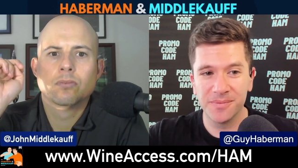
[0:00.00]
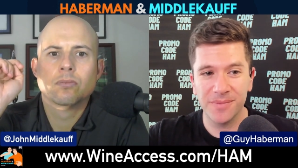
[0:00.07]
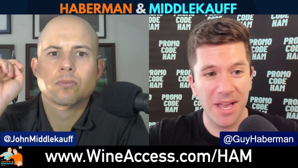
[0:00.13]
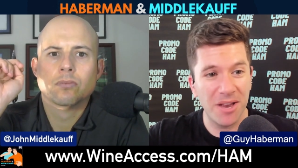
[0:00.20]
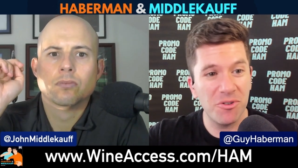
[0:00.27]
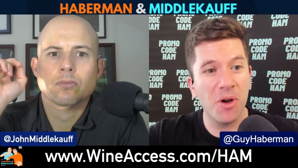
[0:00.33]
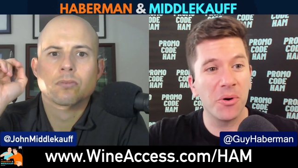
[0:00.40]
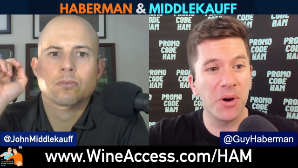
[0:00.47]
Speaker 1: I
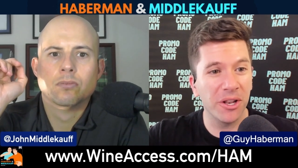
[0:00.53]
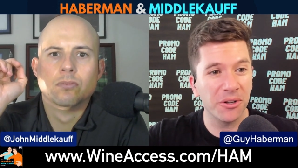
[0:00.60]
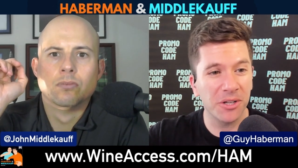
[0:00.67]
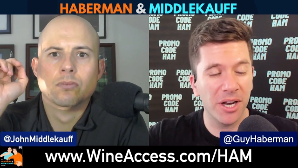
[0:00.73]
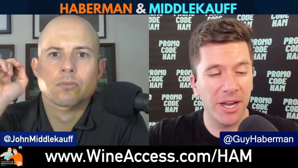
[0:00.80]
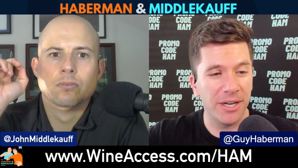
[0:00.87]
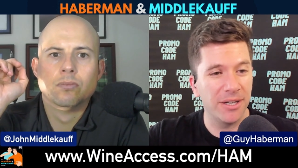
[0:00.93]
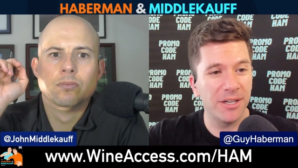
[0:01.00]
know what it looked
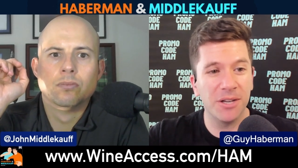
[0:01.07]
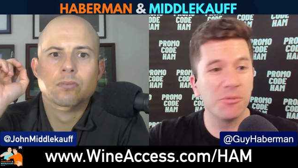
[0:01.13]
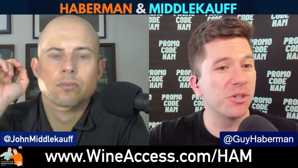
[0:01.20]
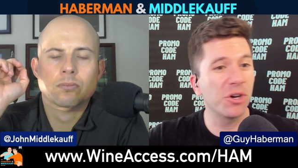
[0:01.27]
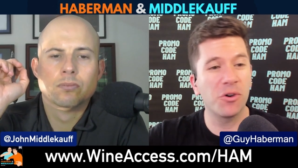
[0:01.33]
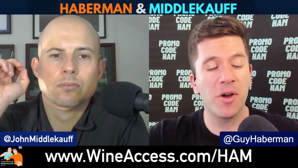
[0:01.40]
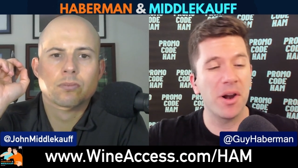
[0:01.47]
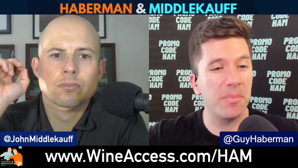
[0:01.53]
like. It was
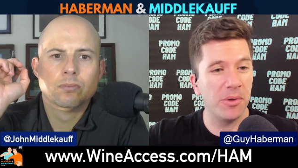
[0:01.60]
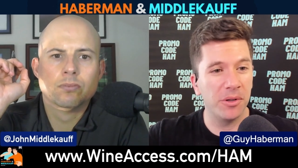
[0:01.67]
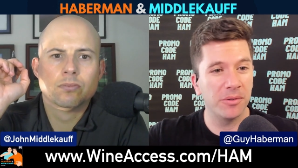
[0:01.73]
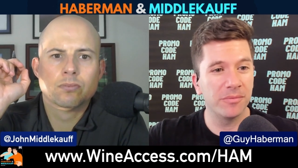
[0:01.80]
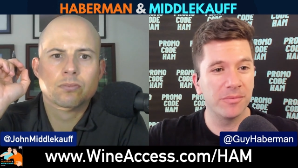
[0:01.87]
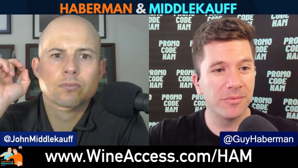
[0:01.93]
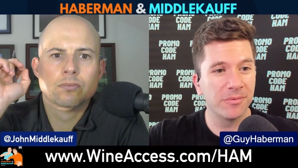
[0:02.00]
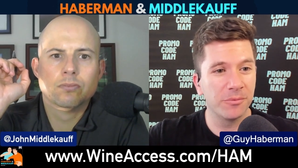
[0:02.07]
incredible
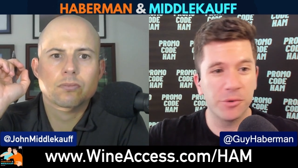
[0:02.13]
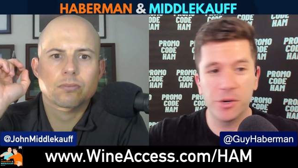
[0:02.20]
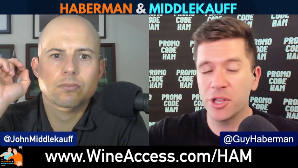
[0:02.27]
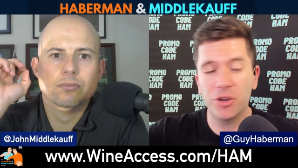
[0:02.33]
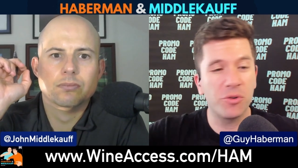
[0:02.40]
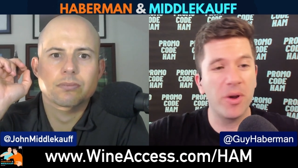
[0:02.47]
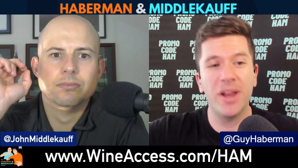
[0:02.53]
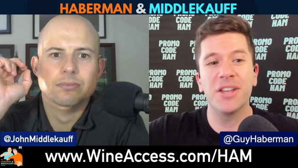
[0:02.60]
one of the
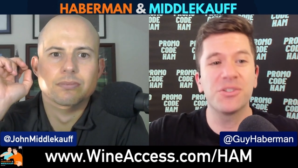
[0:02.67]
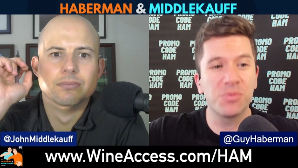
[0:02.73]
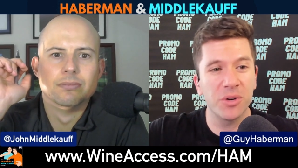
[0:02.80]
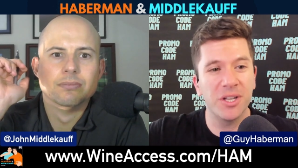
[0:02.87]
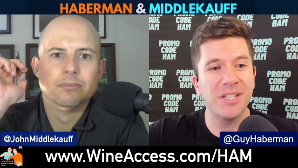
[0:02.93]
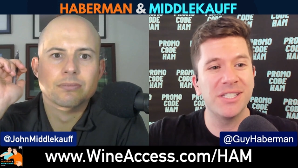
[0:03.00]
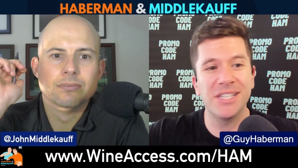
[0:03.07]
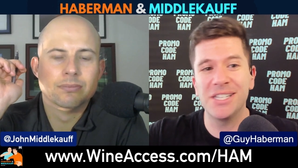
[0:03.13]
greatest
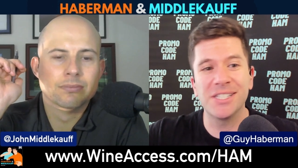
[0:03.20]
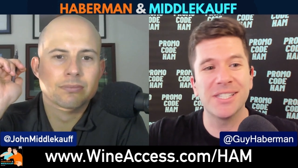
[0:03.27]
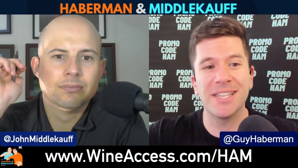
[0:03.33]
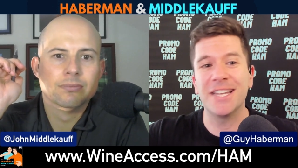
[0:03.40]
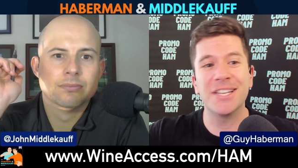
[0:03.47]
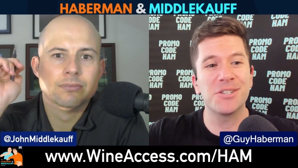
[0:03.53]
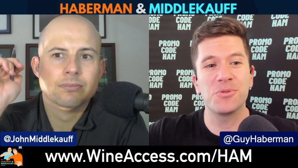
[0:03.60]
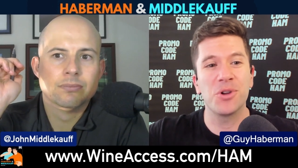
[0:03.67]
rookie seasons in the
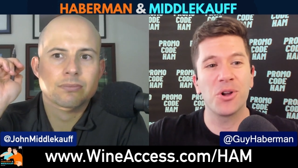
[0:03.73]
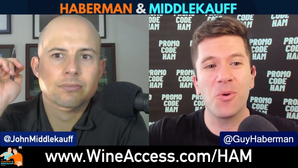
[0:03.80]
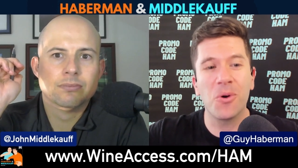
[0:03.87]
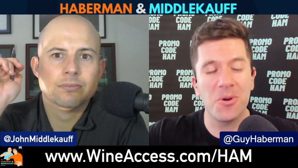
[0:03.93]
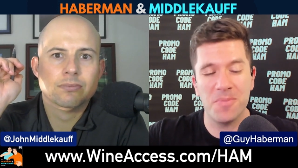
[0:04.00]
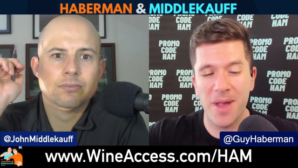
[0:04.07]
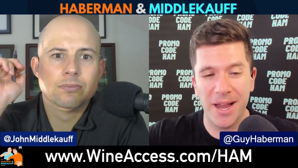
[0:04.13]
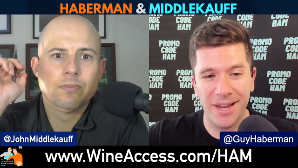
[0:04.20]
history of
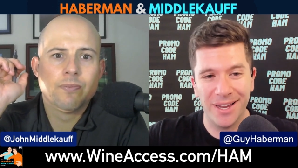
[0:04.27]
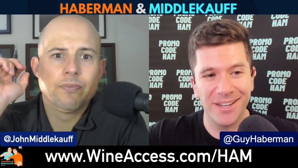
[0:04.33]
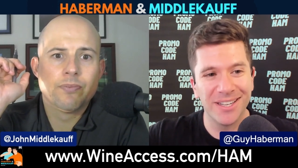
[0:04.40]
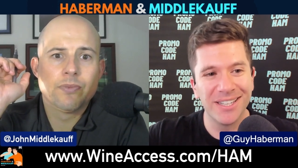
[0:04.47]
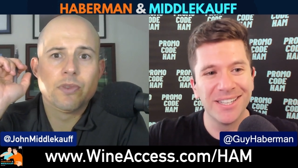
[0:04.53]
quarterbacking.